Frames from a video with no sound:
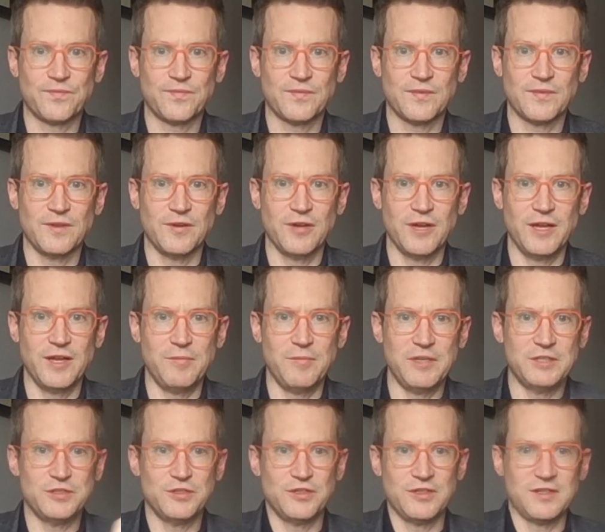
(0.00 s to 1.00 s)
All right, make
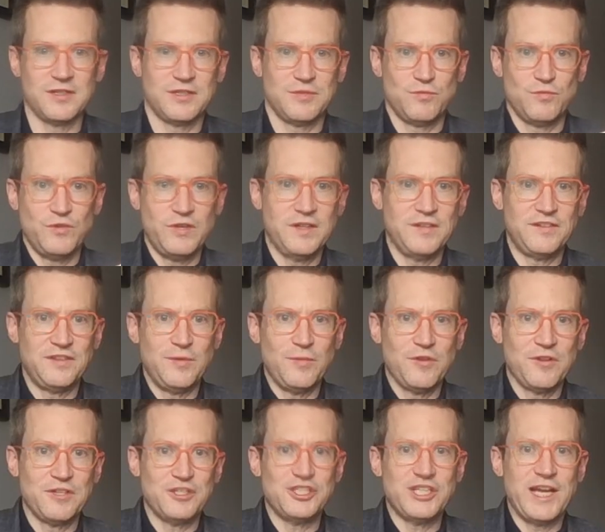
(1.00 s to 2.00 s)
sure that we can see
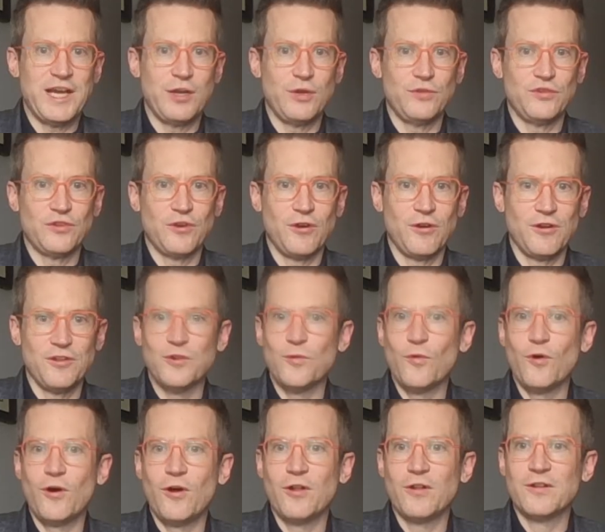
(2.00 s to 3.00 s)
where the shadows are in the
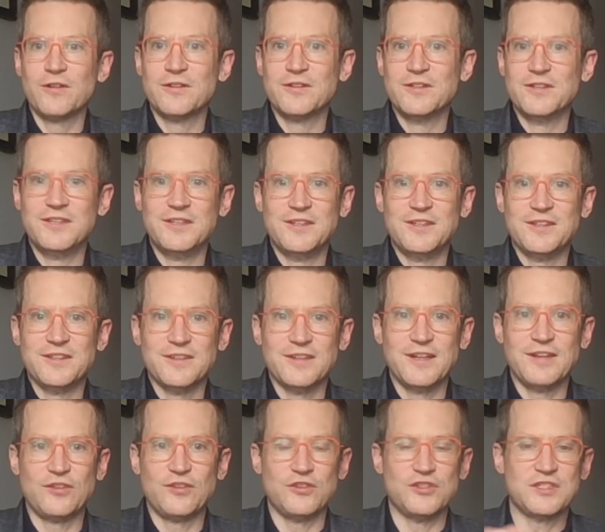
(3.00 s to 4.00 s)
wall. All
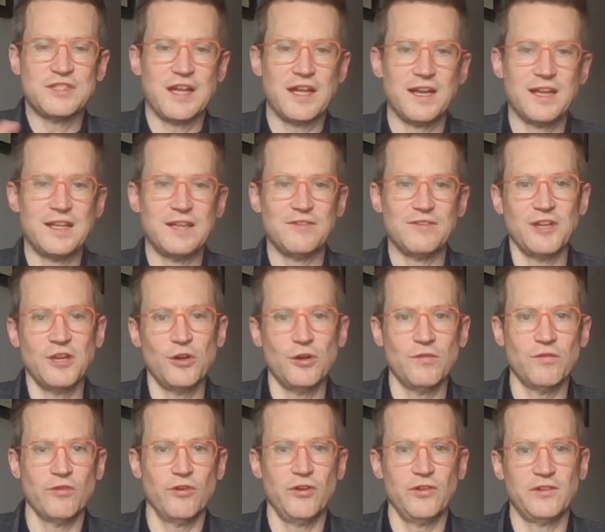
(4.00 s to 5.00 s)
right, so just kind of giving an
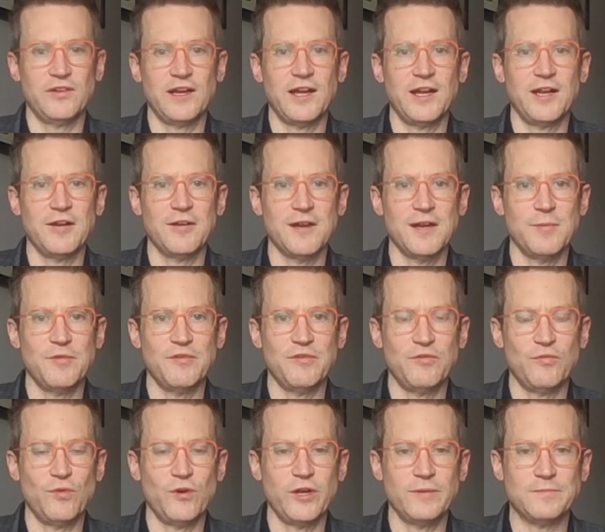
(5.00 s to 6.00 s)
overall diagram
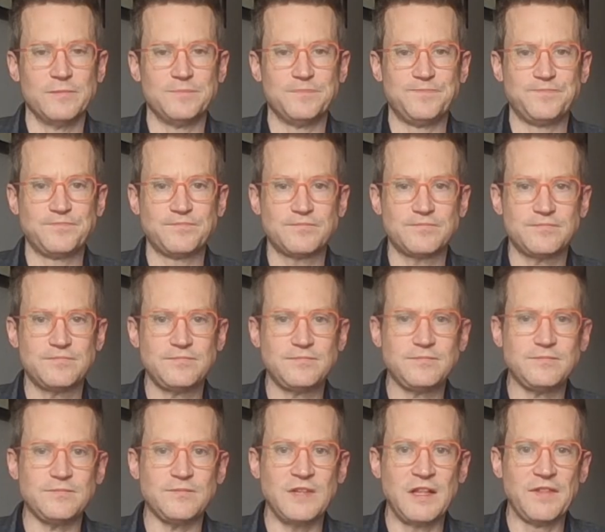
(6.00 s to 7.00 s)
of what
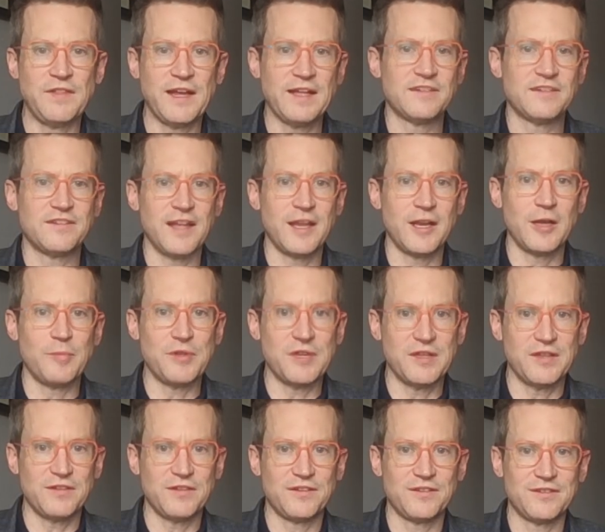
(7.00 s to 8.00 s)
that setup
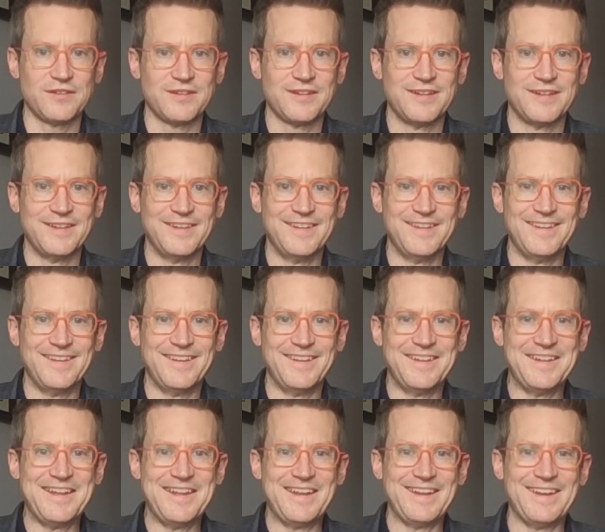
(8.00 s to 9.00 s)
is.
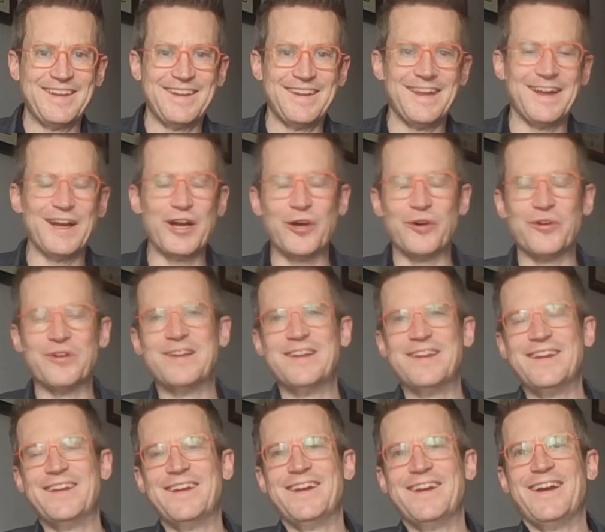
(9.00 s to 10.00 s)
Now,
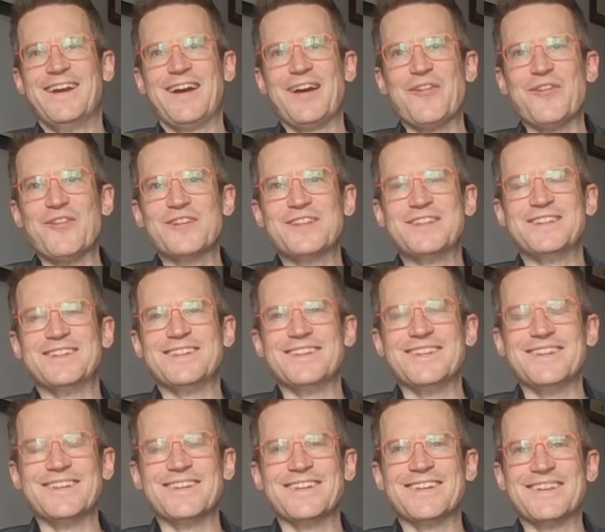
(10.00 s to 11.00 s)
I want you
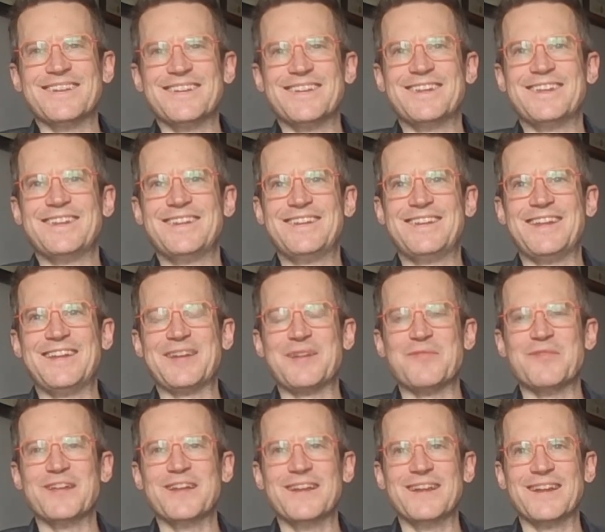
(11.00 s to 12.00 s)
to take a
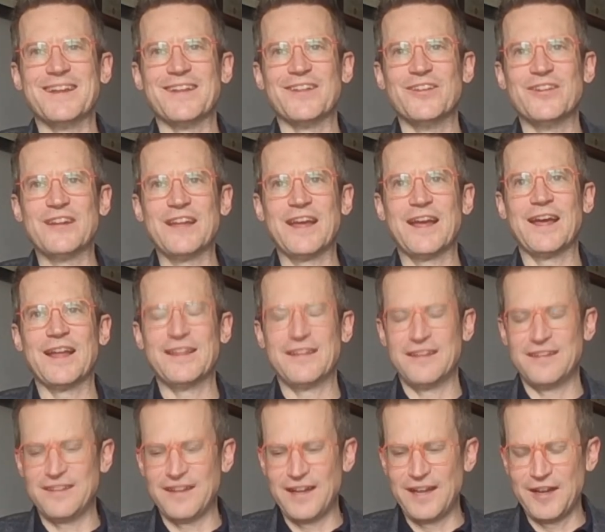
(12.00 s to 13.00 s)
minute and look at the
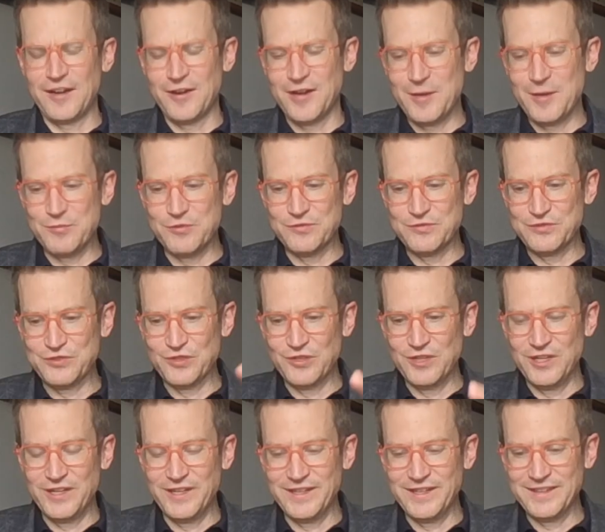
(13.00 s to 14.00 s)
diagram you've
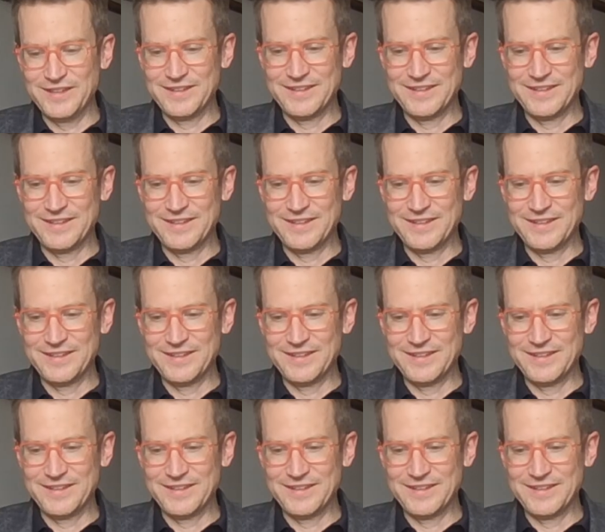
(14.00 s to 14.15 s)
drawn